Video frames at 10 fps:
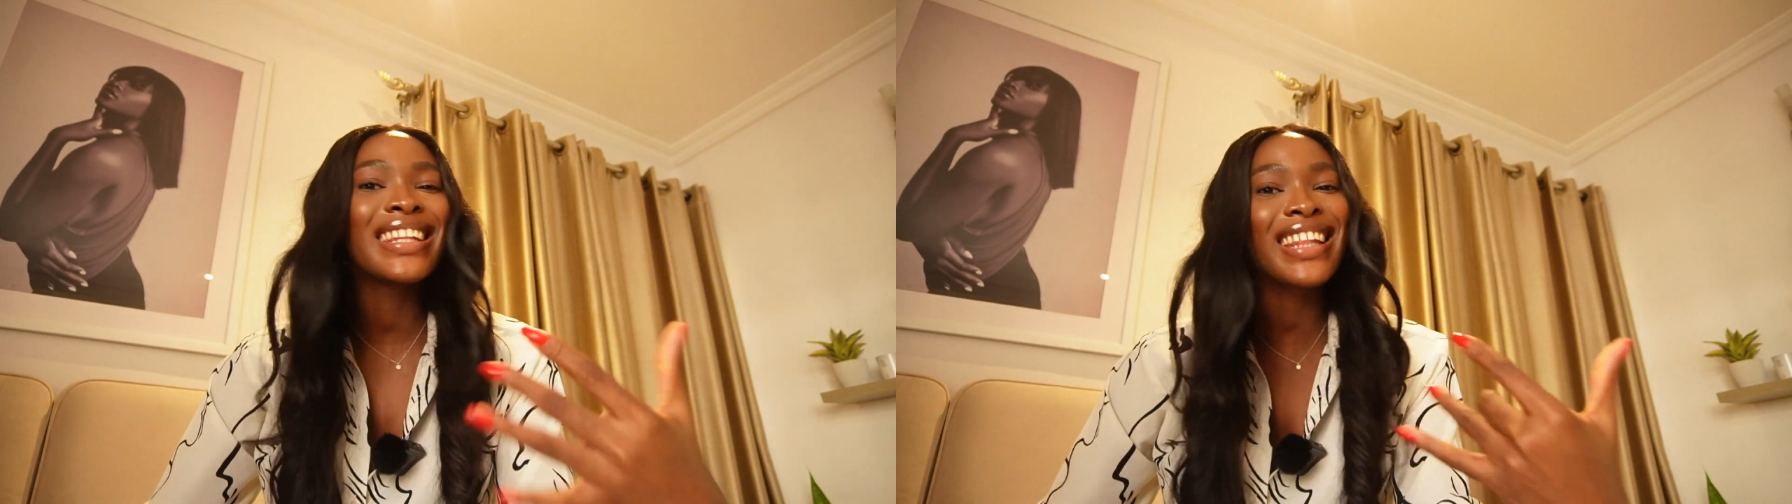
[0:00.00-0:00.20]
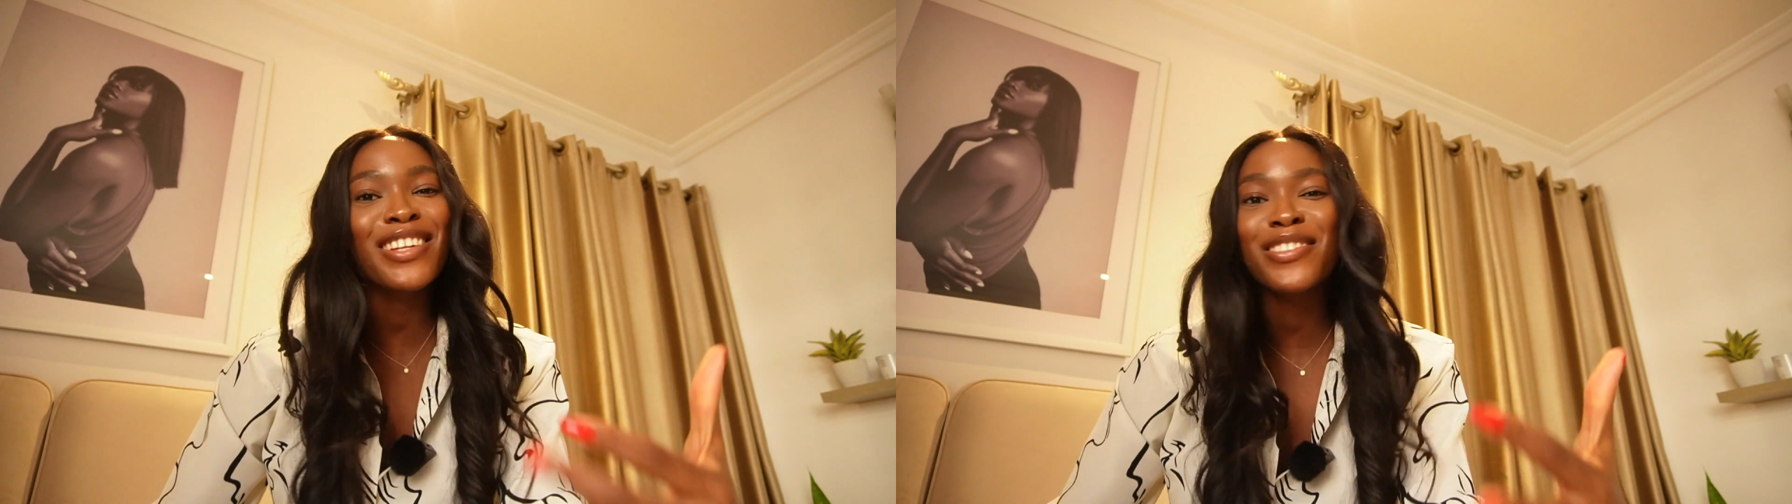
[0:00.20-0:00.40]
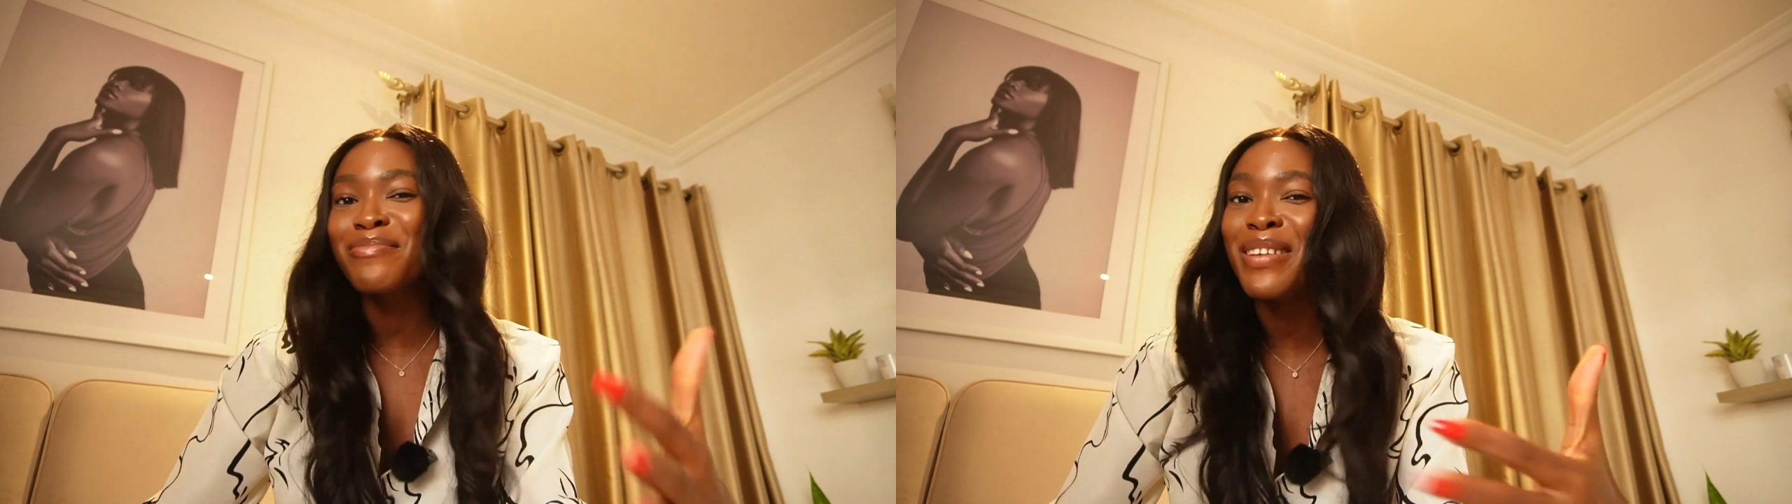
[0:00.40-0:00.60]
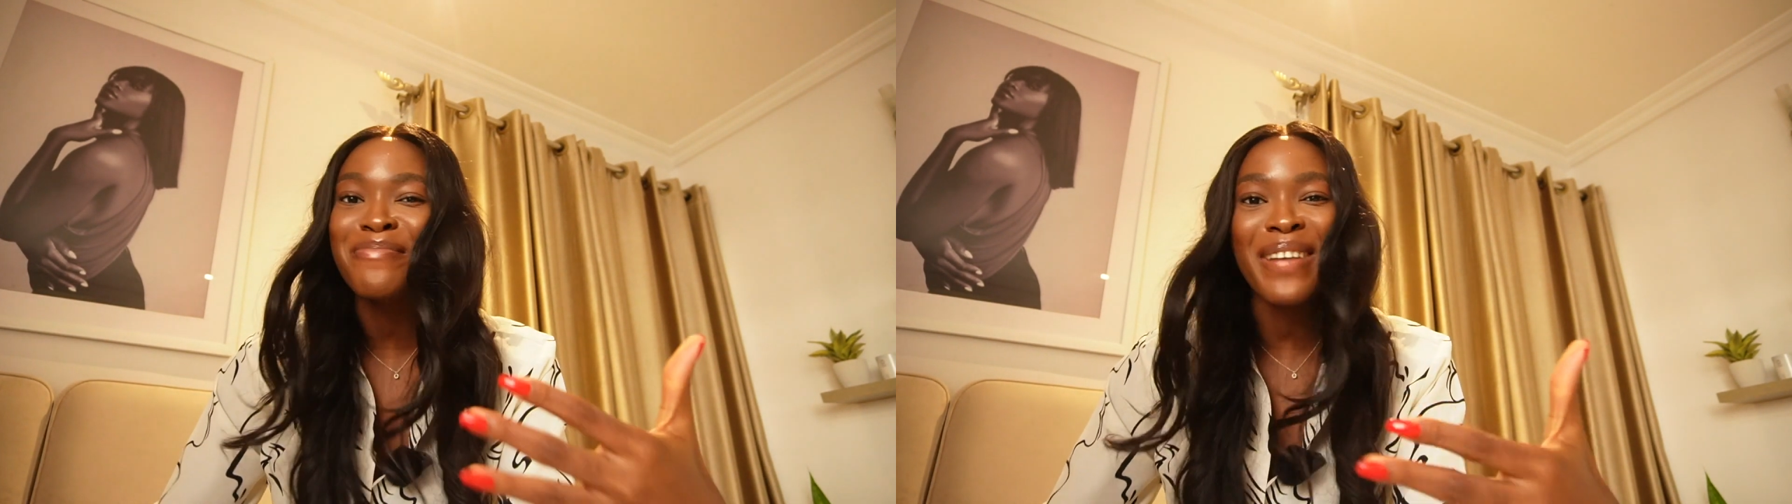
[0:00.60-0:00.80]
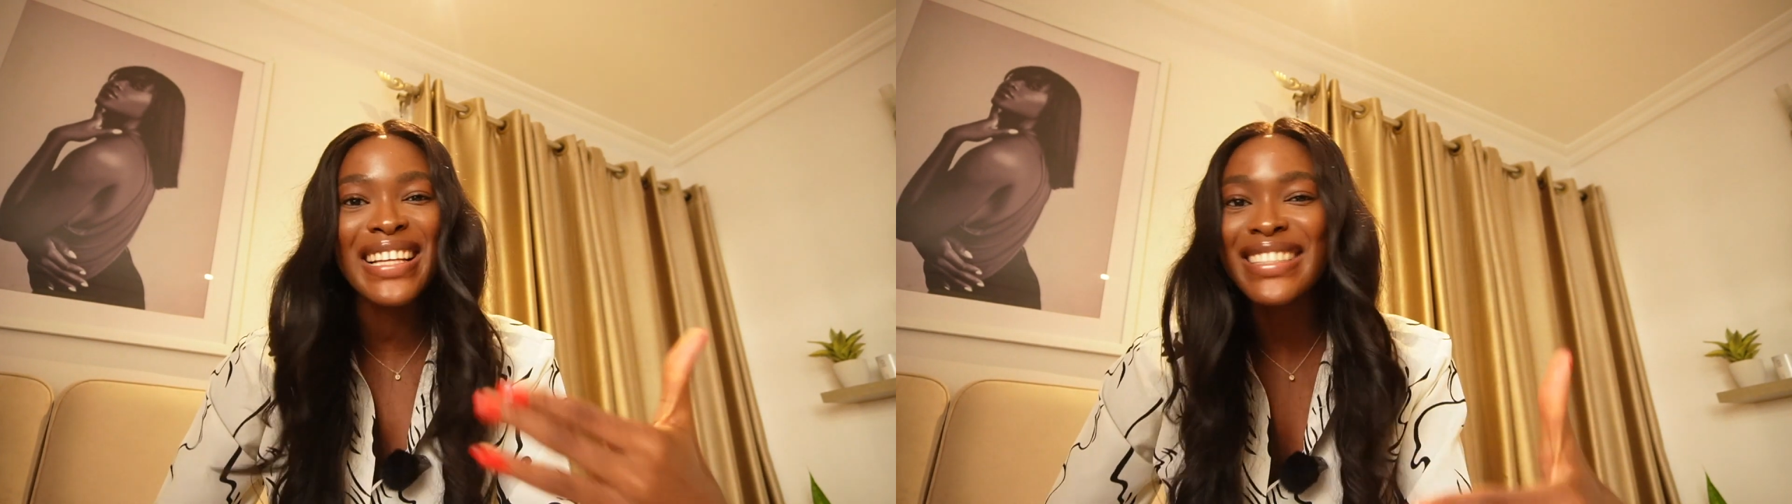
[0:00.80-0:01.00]
That just made
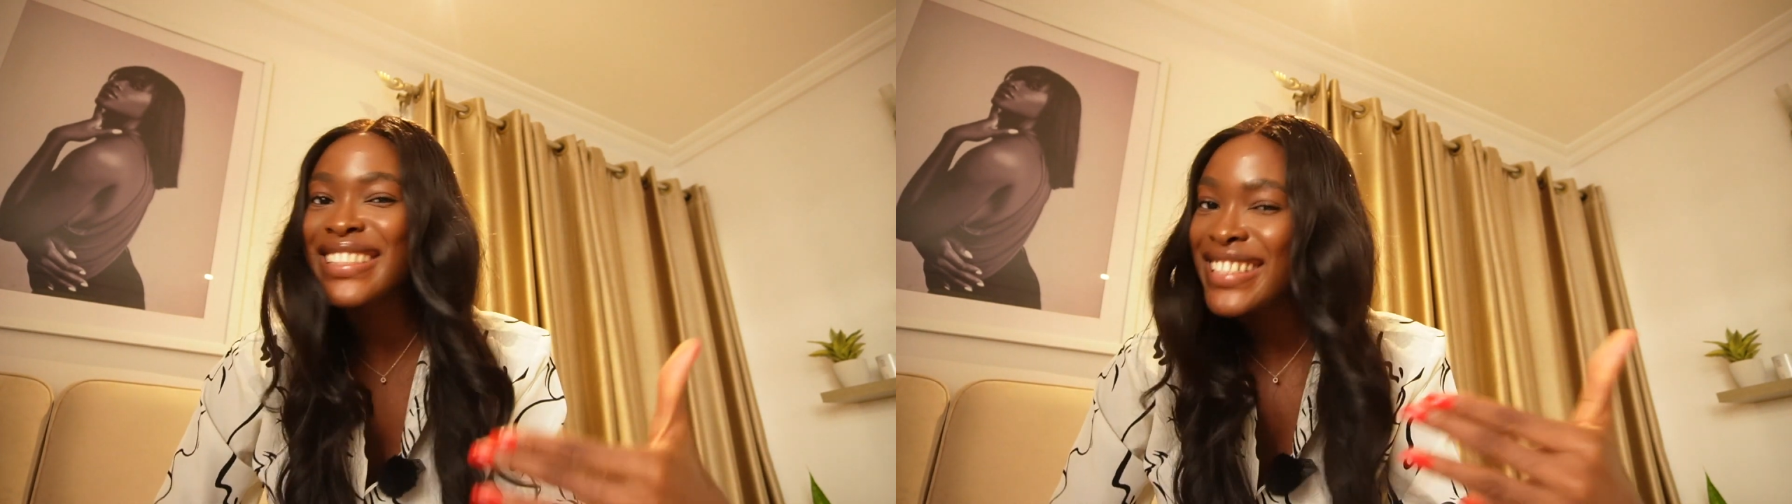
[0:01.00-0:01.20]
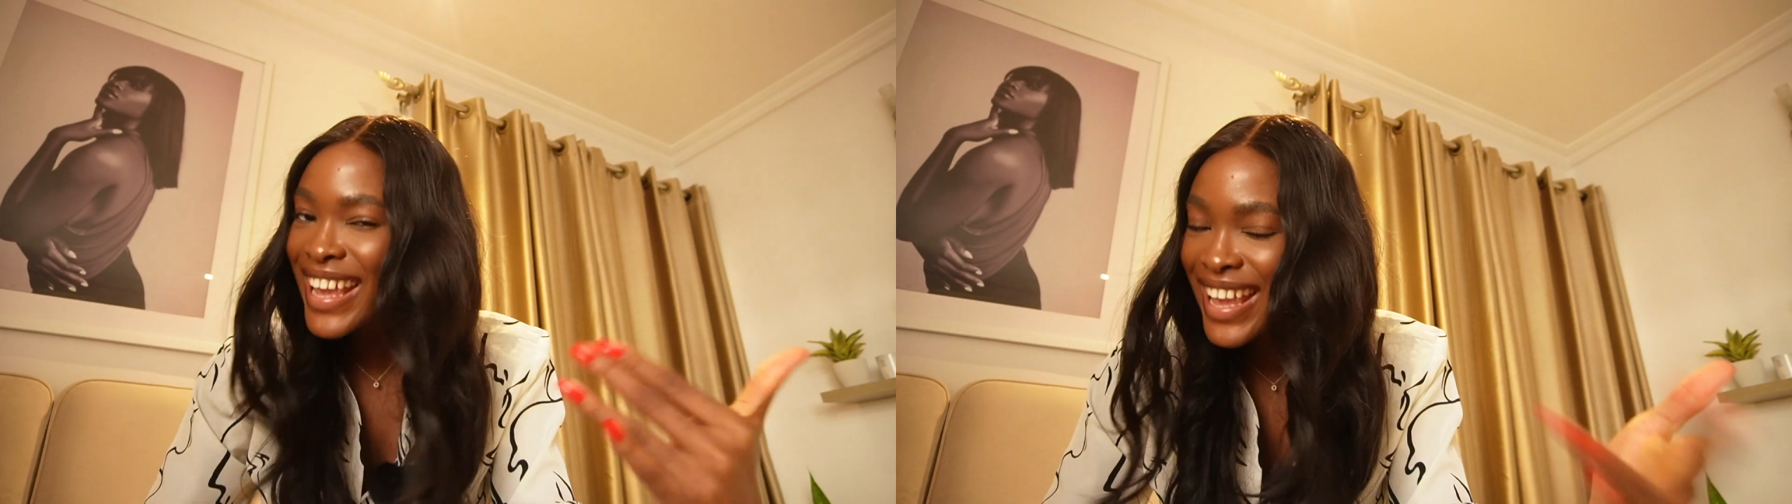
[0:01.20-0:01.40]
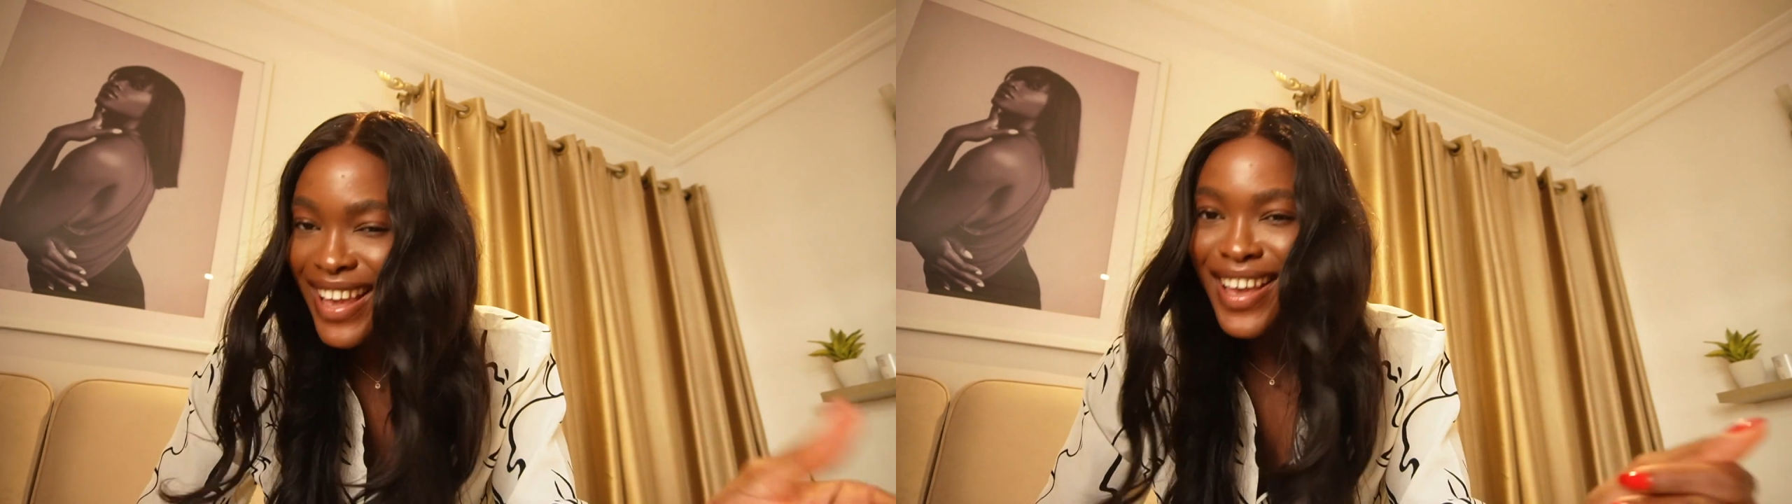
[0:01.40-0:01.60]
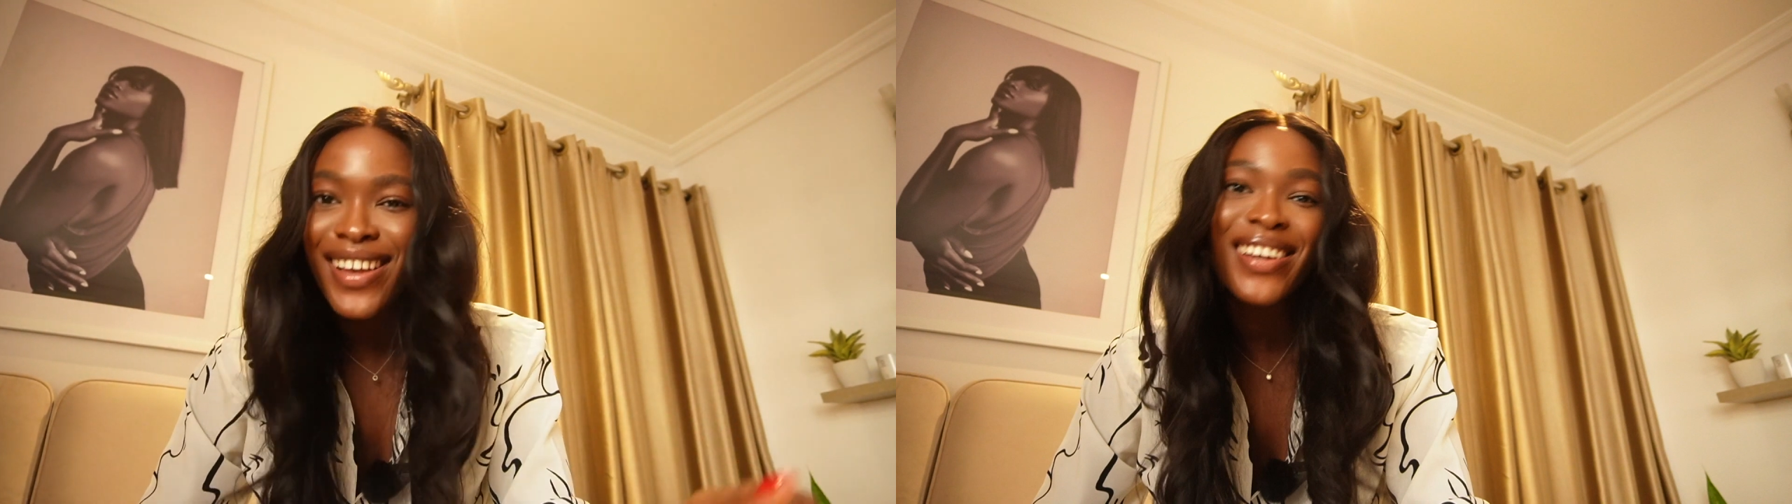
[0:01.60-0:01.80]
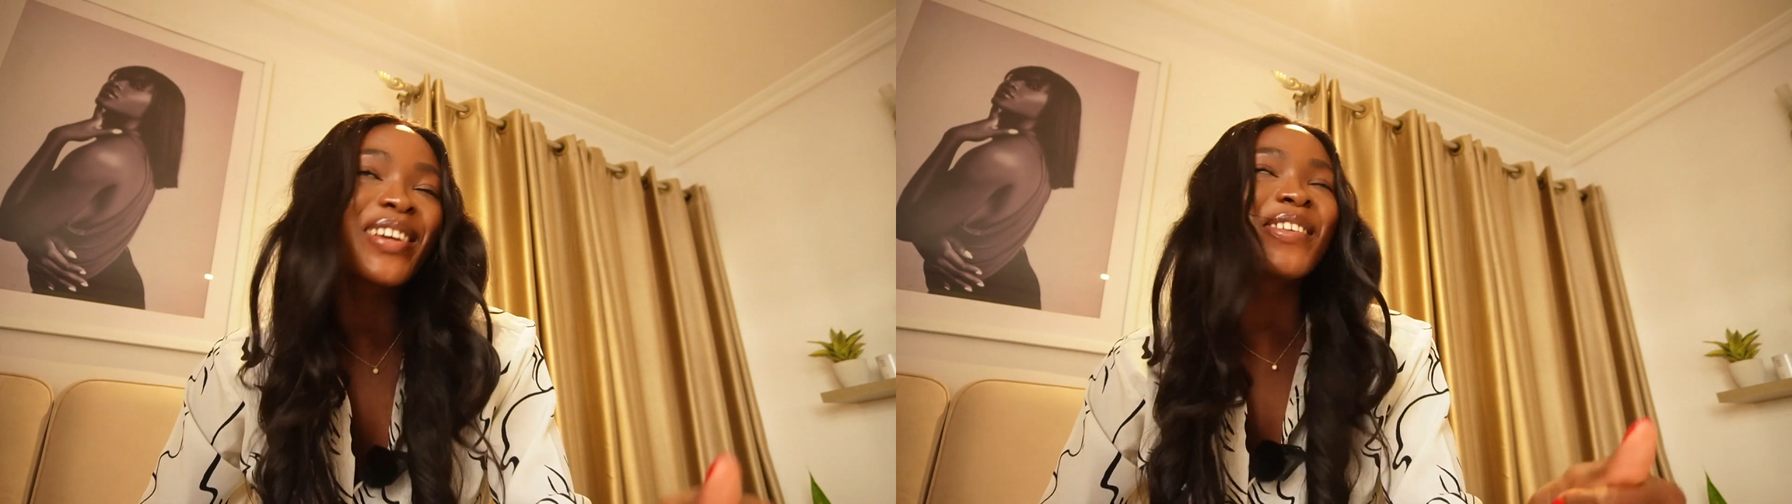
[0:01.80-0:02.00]
my day,
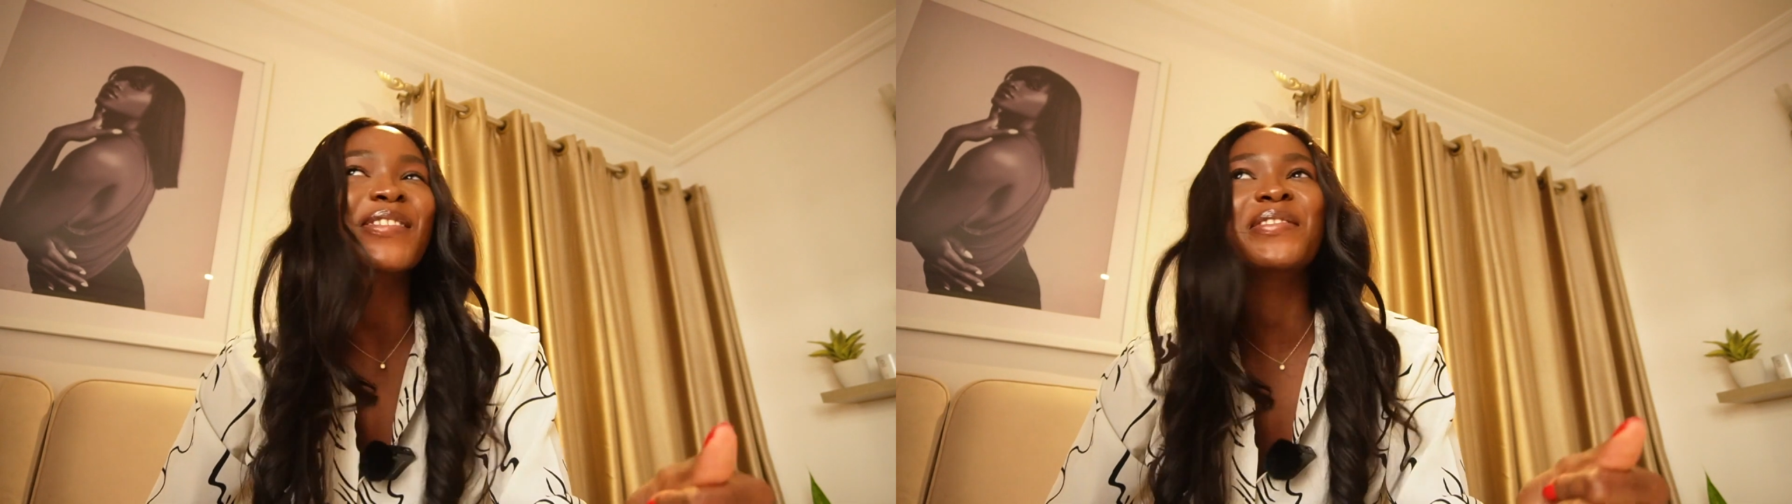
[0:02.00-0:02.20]
you know.